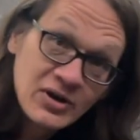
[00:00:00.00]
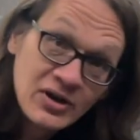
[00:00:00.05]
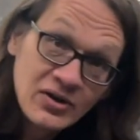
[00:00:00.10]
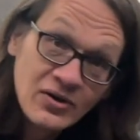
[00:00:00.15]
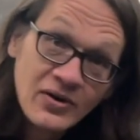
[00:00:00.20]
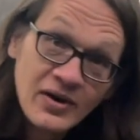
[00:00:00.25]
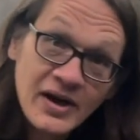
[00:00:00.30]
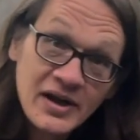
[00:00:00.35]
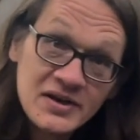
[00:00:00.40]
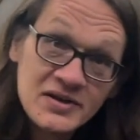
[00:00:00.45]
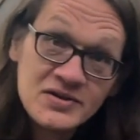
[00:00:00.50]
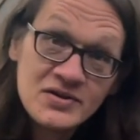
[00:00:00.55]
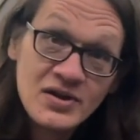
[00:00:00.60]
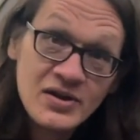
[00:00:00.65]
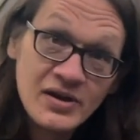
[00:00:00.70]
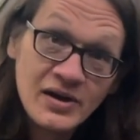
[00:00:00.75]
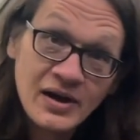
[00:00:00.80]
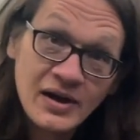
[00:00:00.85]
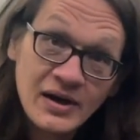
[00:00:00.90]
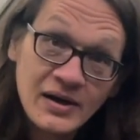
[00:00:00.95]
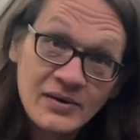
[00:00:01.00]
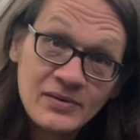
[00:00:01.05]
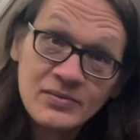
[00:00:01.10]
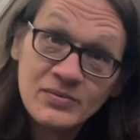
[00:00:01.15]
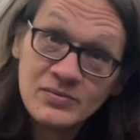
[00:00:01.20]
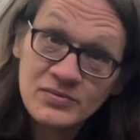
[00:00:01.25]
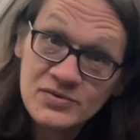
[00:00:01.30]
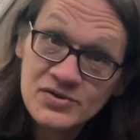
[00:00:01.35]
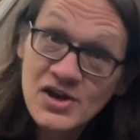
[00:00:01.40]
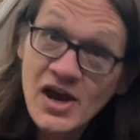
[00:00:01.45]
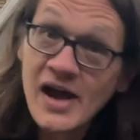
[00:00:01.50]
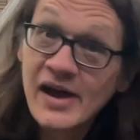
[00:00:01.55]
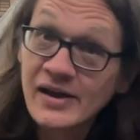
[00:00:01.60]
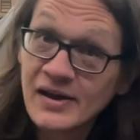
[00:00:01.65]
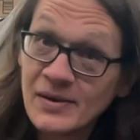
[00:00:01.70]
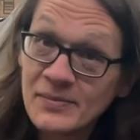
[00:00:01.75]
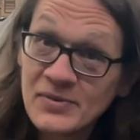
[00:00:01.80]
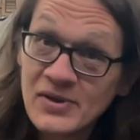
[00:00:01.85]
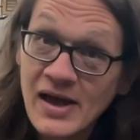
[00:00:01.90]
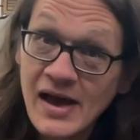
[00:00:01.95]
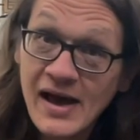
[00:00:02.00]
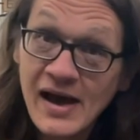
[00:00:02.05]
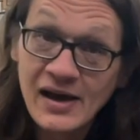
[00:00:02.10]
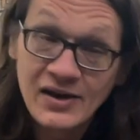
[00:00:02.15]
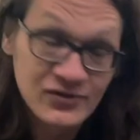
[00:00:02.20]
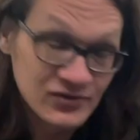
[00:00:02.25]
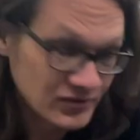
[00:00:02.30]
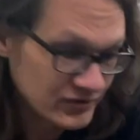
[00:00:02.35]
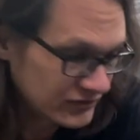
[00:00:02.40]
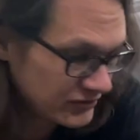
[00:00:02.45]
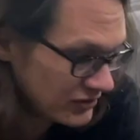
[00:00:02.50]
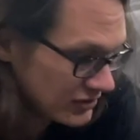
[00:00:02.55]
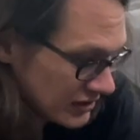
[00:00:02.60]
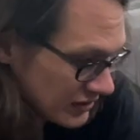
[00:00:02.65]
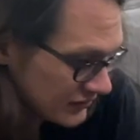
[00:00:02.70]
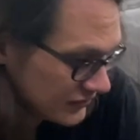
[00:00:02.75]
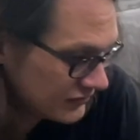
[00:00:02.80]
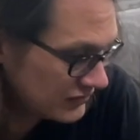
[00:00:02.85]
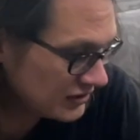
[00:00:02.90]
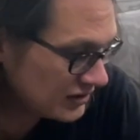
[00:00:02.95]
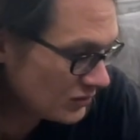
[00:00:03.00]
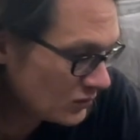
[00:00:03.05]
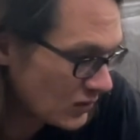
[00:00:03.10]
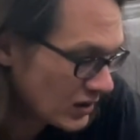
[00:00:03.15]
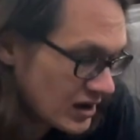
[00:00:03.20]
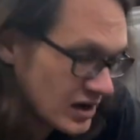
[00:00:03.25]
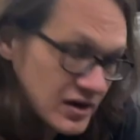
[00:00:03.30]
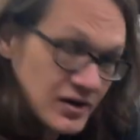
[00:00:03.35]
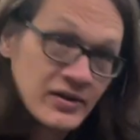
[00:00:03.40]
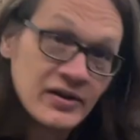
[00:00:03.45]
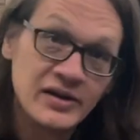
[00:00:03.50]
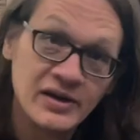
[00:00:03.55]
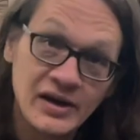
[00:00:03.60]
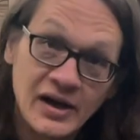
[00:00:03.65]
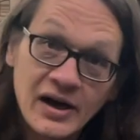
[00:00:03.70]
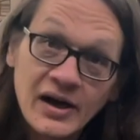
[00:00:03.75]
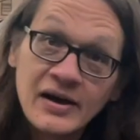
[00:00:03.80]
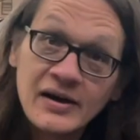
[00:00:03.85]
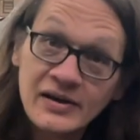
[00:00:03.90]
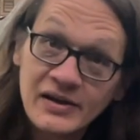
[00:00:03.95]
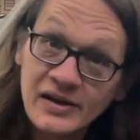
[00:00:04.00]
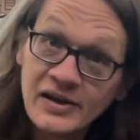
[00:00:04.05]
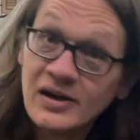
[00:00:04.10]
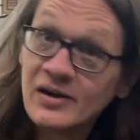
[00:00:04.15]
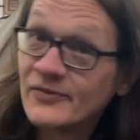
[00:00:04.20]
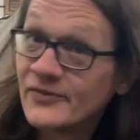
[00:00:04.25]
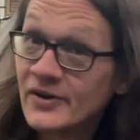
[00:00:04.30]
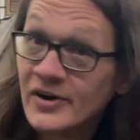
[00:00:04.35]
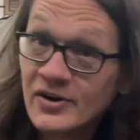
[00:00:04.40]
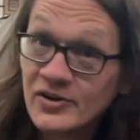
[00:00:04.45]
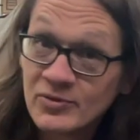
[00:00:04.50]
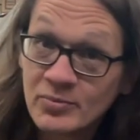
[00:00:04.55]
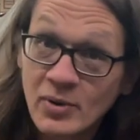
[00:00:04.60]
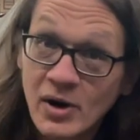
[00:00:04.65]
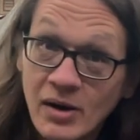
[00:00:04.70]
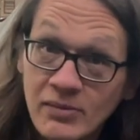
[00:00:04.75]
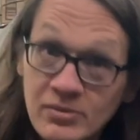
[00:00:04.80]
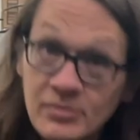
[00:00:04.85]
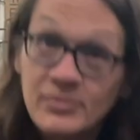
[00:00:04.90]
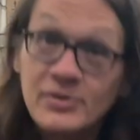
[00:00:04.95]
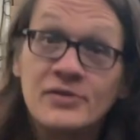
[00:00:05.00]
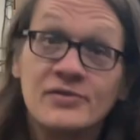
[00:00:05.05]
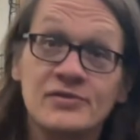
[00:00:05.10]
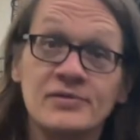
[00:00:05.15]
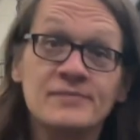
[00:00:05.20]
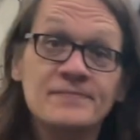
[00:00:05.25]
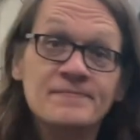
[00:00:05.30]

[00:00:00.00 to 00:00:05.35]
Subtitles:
to go ahead and jack up the axle so you can see where the interference problem is.